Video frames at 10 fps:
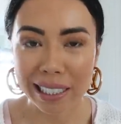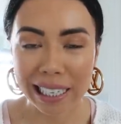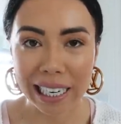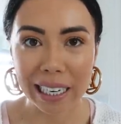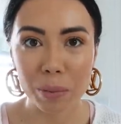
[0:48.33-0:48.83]

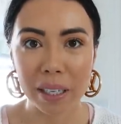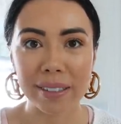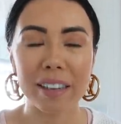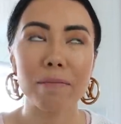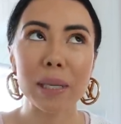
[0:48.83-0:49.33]
today
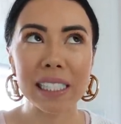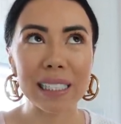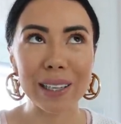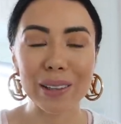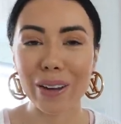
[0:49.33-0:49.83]
because I've missed
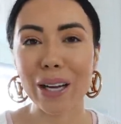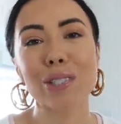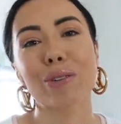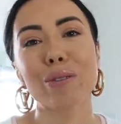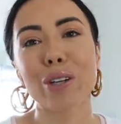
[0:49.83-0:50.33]
it in the
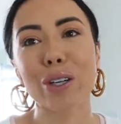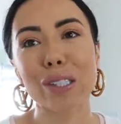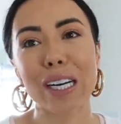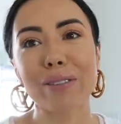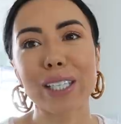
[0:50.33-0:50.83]
last few vlogs
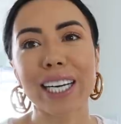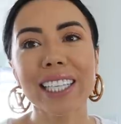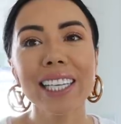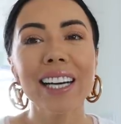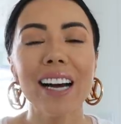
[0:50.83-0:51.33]
that I've done,